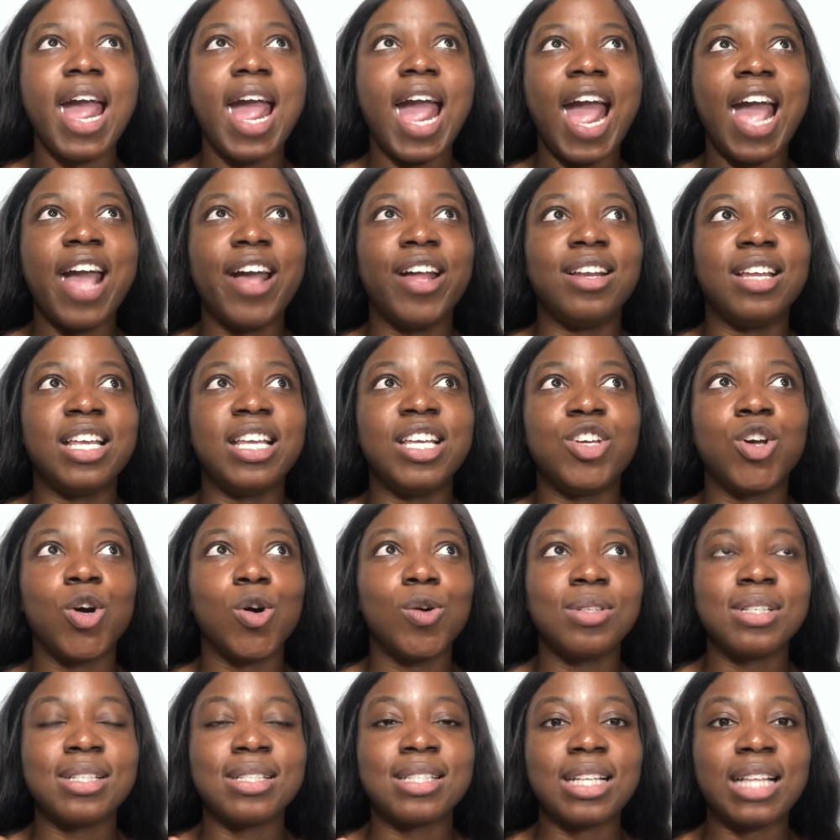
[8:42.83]
And he
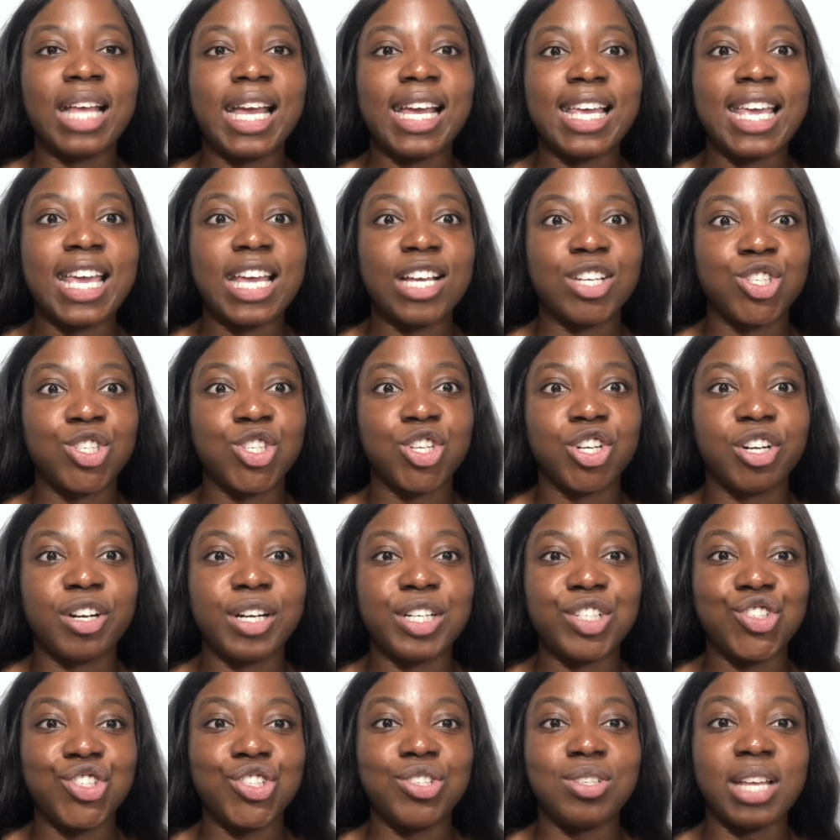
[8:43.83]
goes in to like kiss her
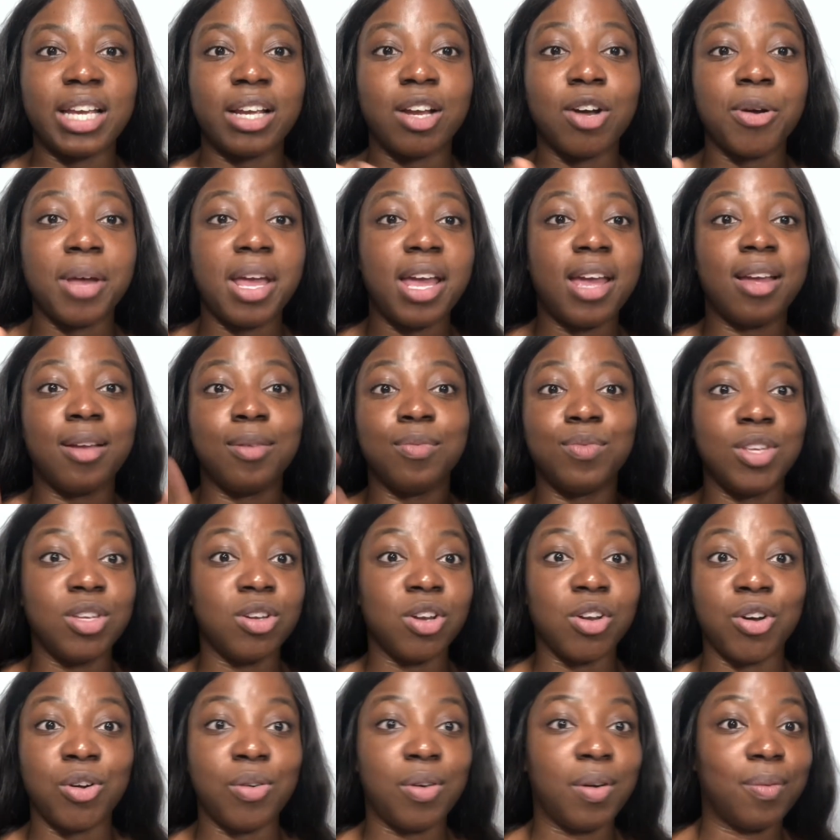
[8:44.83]
and she's like, okay, you
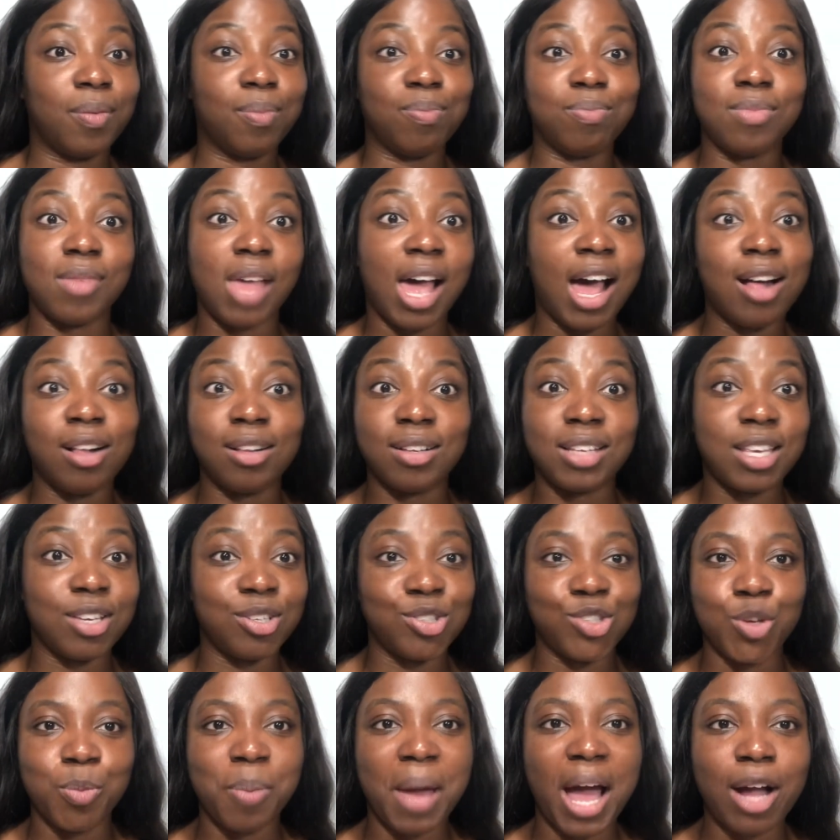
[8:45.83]
know, I'll
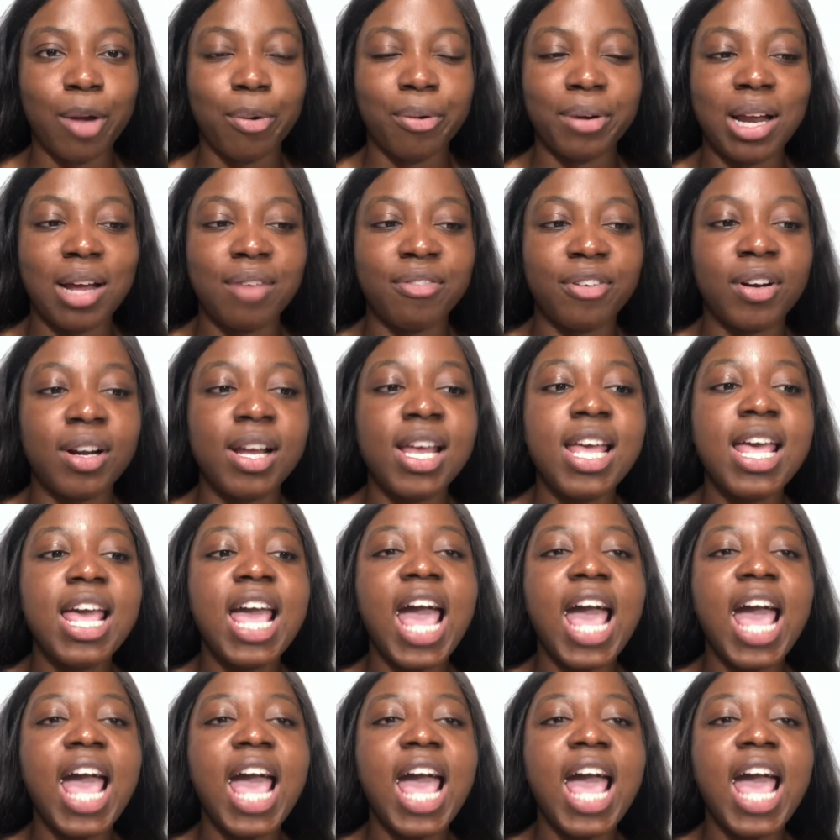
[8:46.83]
kiss you back or whatever.